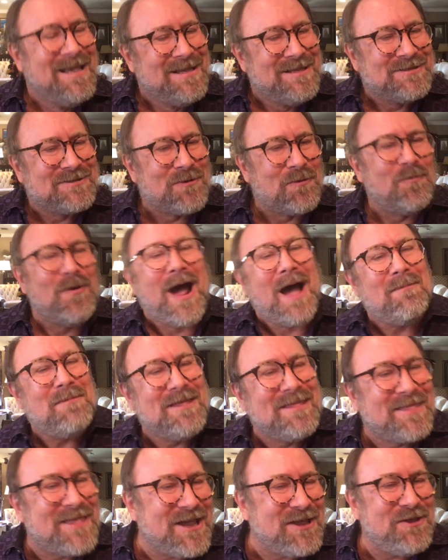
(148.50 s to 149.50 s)
So,
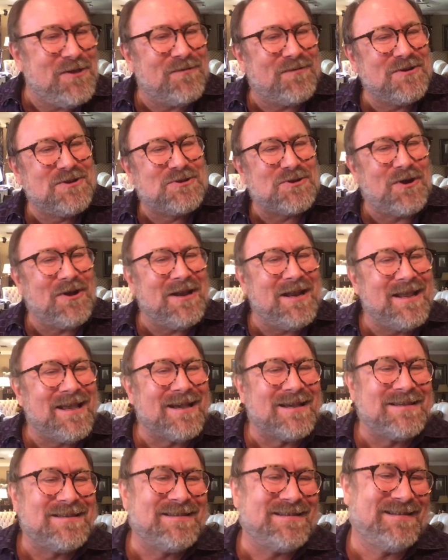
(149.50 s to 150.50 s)
Robyn, thank you for joining
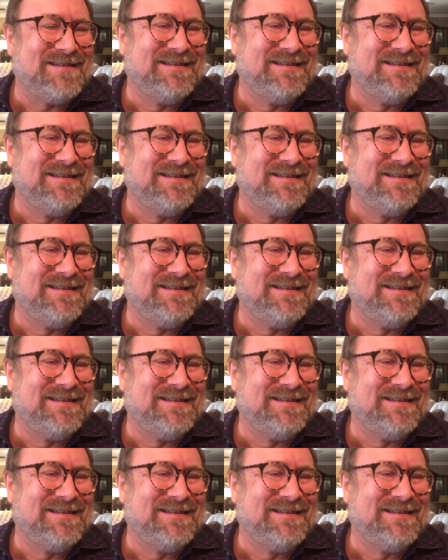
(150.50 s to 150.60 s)
us.